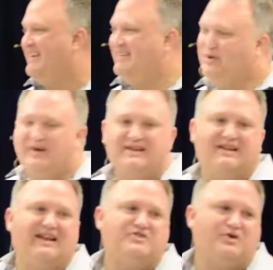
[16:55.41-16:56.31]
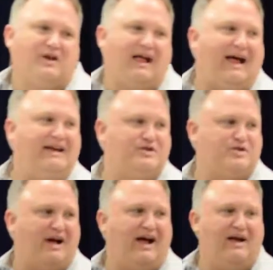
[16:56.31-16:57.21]
You need to let your light
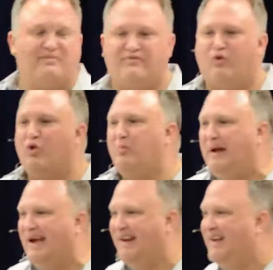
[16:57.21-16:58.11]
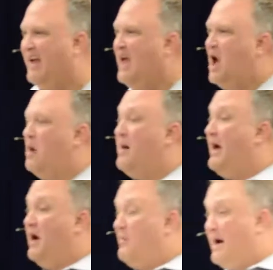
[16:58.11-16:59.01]
shine before men about,
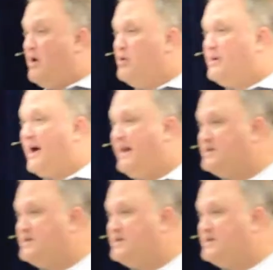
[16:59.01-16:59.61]
about who God